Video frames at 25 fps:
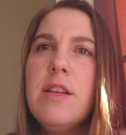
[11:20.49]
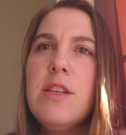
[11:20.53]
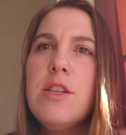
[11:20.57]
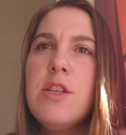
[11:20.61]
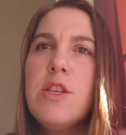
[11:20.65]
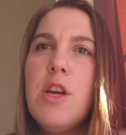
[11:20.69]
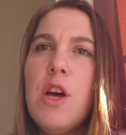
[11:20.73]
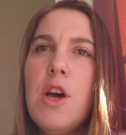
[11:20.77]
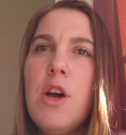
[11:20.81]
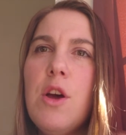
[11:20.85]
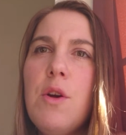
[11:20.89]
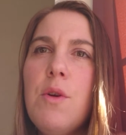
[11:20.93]

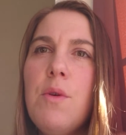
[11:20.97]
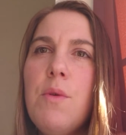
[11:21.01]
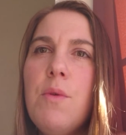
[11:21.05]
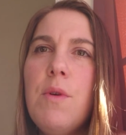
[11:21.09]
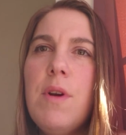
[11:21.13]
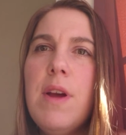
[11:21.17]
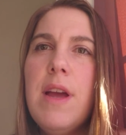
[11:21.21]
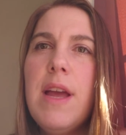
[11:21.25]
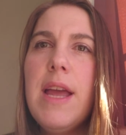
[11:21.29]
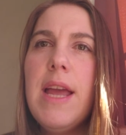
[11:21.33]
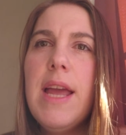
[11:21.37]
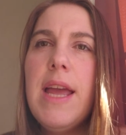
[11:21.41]

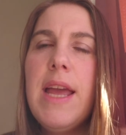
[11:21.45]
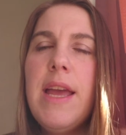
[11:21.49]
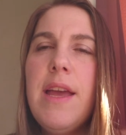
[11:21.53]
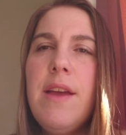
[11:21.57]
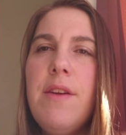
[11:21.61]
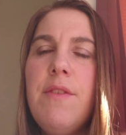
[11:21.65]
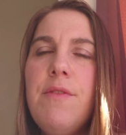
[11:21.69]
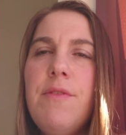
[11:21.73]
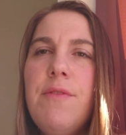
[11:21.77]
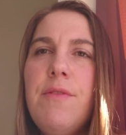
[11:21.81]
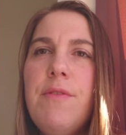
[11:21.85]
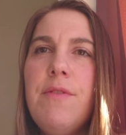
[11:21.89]
So
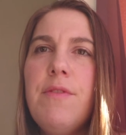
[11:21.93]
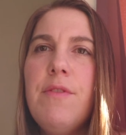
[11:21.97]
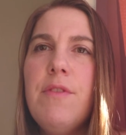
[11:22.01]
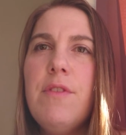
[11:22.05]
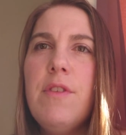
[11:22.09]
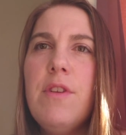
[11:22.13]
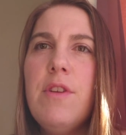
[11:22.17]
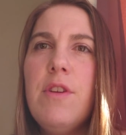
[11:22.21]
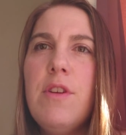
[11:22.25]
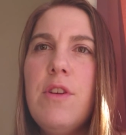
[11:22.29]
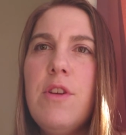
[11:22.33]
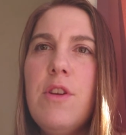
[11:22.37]
if
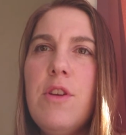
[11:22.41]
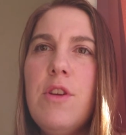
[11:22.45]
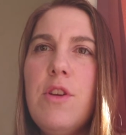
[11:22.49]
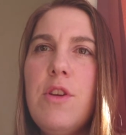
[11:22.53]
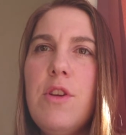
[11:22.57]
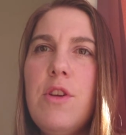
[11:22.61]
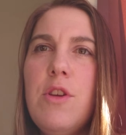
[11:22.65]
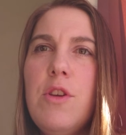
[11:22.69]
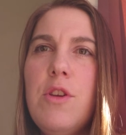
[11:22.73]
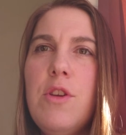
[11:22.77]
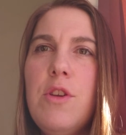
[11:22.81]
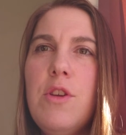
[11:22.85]

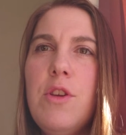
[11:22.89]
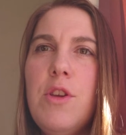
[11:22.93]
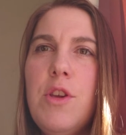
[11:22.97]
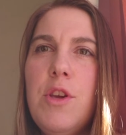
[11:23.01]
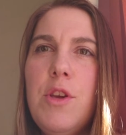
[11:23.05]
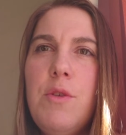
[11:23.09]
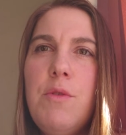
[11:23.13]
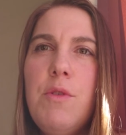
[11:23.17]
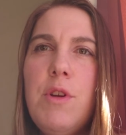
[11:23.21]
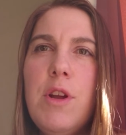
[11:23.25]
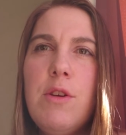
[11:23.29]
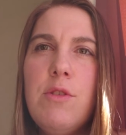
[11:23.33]

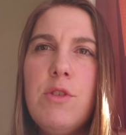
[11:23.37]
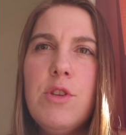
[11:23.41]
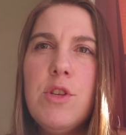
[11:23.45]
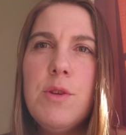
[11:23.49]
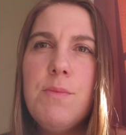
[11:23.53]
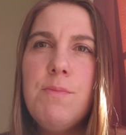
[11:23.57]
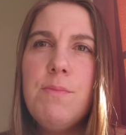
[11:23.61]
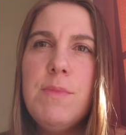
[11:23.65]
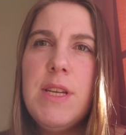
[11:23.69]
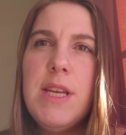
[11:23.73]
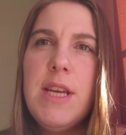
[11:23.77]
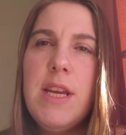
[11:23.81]
you know
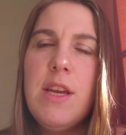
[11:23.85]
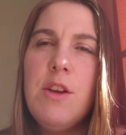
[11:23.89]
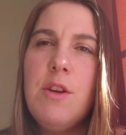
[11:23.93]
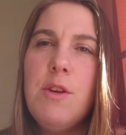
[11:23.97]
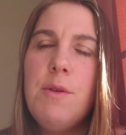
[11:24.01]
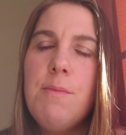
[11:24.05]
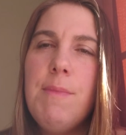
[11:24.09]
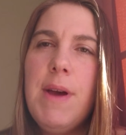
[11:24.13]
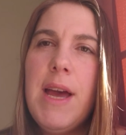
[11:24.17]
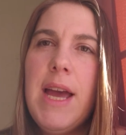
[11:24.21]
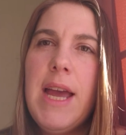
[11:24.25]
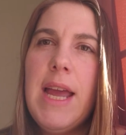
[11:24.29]
somebody
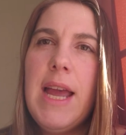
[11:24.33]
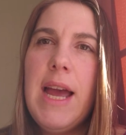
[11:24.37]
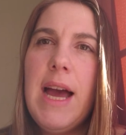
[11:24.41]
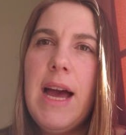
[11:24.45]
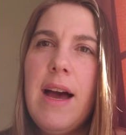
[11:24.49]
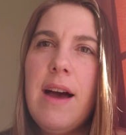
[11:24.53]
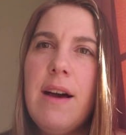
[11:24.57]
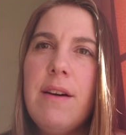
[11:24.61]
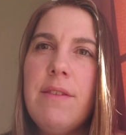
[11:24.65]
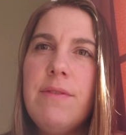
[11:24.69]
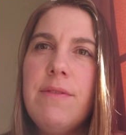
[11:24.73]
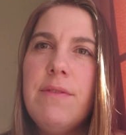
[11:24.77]
who may
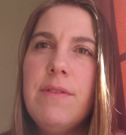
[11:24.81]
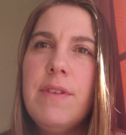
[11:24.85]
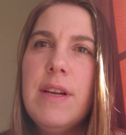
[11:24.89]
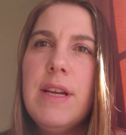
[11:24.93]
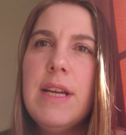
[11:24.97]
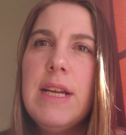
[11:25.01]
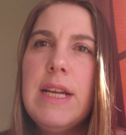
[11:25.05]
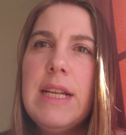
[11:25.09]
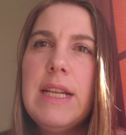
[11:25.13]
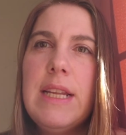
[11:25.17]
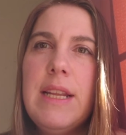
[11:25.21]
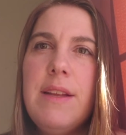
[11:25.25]
have
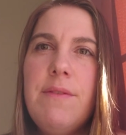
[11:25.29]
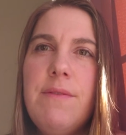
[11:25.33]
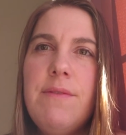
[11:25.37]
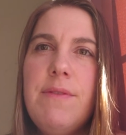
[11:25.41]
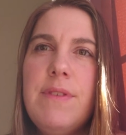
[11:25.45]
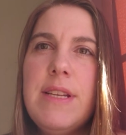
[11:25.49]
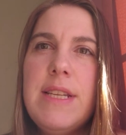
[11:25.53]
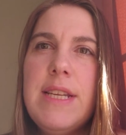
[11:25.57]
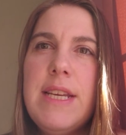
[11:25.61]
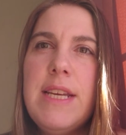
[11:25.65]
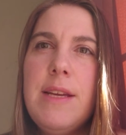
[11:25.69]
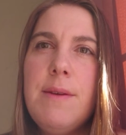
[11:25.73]

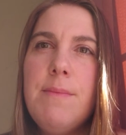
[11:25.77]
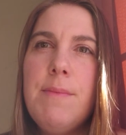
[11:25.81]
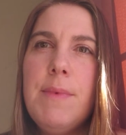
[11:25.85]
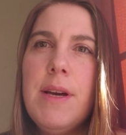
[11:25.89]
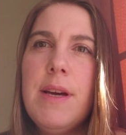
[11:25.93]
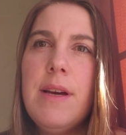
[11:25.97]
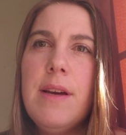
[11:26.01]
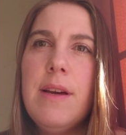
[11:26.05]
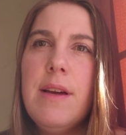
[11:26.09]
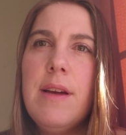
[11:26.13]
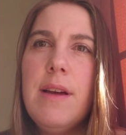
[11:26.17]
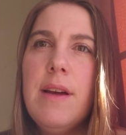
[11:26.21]

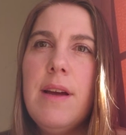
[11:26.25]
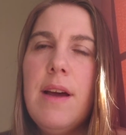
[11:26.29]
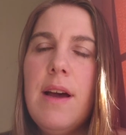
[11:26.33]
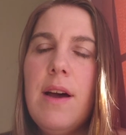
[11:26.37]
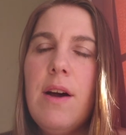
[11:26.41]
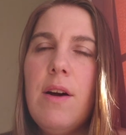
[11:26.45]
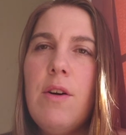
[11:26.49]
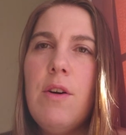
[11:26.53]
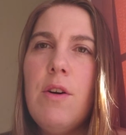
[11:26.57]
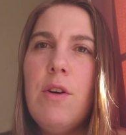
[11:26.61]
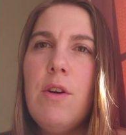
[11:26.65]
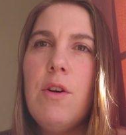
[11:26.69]
lymphedema,
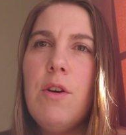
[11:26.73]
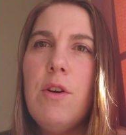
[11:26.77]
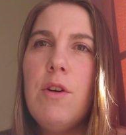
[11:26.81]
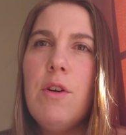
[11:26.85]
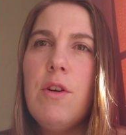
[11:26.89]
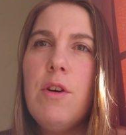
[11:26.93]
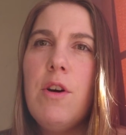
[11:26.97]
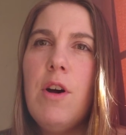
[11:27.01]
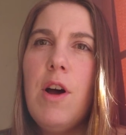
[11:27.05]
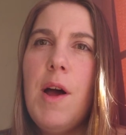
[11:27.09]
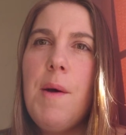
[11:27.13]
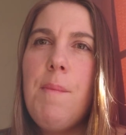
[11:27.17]

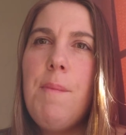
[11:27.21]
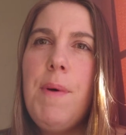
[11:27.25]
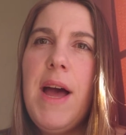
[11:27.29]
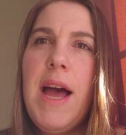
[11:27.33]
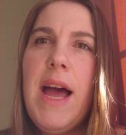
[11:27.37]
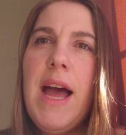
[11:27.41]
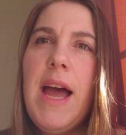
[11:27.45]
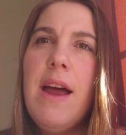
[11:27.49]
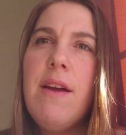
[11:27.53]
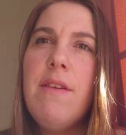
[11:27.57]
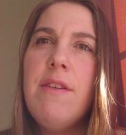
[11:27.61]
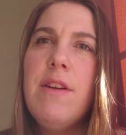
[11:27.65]
or a
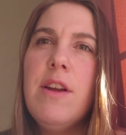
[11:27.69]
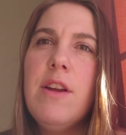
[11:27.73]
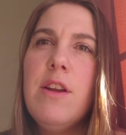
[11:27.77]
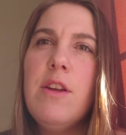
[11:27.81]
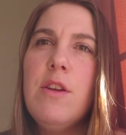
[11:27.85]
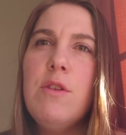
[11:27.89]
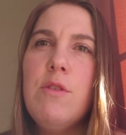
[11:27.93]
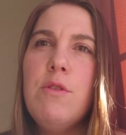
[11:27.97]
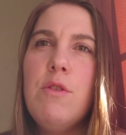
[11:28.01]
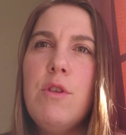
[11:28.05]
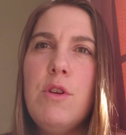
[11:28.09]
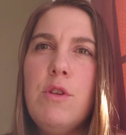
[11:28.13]

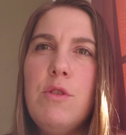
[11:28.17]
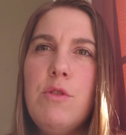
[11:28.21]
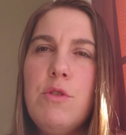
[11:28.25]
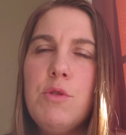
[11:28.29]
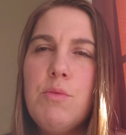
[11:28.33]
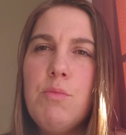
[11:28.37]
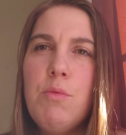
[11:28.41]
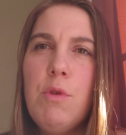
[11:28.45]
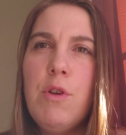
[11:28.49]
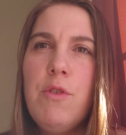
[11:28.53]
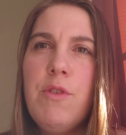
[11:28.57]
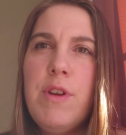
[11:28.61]
parent
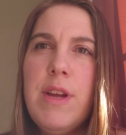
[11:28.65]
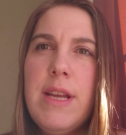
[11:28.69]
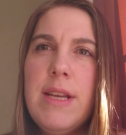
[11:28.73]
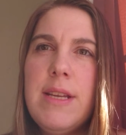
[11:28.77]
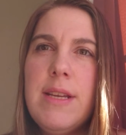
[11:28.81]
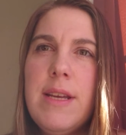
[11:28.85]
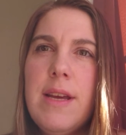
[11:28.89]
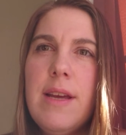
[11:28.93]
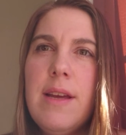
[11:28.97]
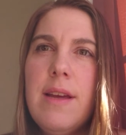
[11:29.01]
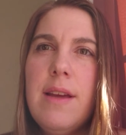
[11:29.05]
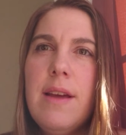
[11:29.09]
who's
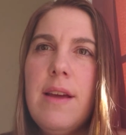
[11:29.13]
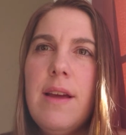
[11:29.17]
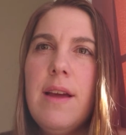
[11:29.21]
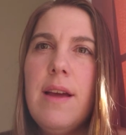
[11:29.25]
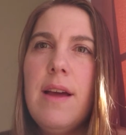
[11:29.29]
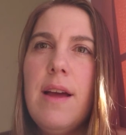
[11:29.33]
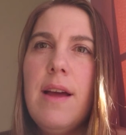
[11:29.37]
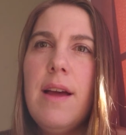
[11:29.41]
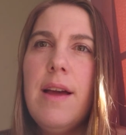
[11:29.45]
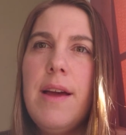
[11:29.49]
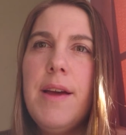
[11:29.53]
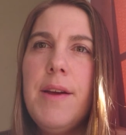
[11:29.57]
worried,
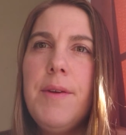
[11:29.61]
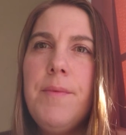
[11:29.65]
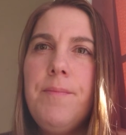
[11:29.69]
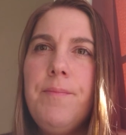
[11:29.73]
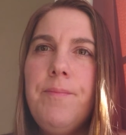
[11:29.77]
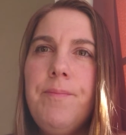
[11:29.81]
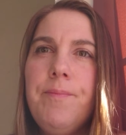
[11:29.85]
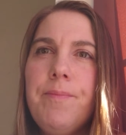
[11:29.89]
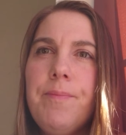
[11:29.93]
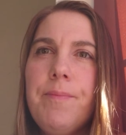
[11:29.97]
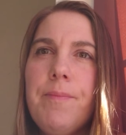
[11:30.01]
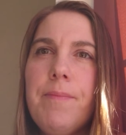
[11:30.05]

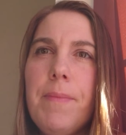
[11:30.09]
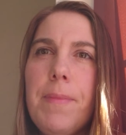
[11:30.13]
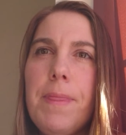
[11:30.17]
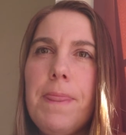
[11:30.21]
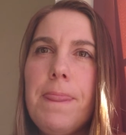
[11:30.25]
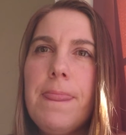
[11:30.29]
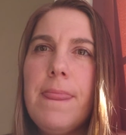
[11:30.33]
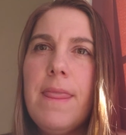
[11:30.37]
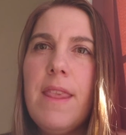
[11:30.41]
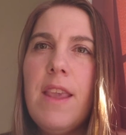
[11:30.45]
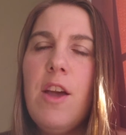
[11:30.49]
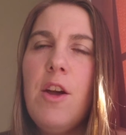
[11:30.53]
you
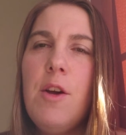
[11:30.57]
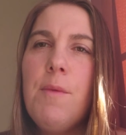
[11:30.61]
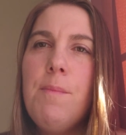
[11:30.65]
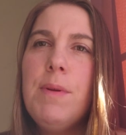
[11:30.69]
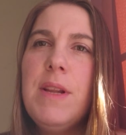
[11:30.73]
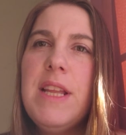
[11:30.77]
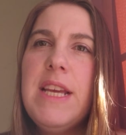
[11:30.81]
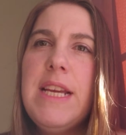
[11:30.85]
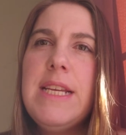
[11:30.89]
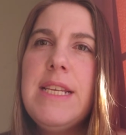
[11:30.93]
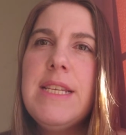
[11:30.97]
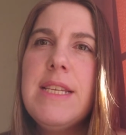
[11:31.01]
know,
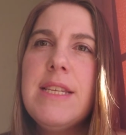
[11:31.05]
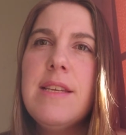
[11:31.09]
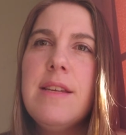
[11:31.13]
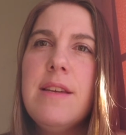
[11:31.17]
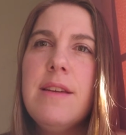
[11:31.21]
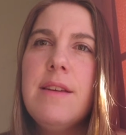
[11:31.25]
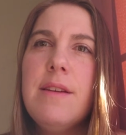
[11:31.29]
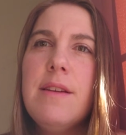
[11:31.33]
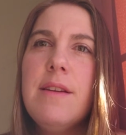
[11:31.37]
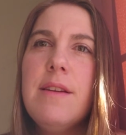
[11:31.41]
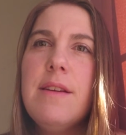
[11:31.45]
please